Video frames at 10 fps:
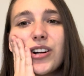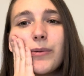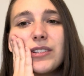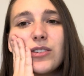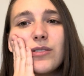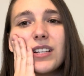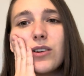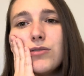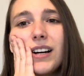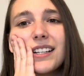I went to, I was like,
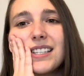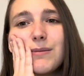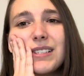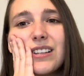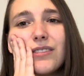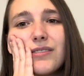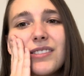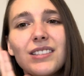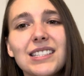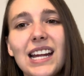oh, I can see myself
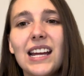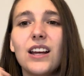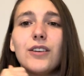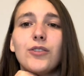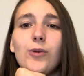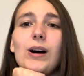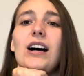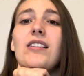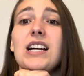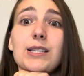staying here for a
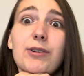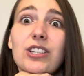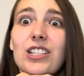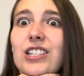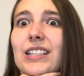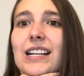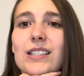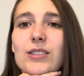while, especially Chile.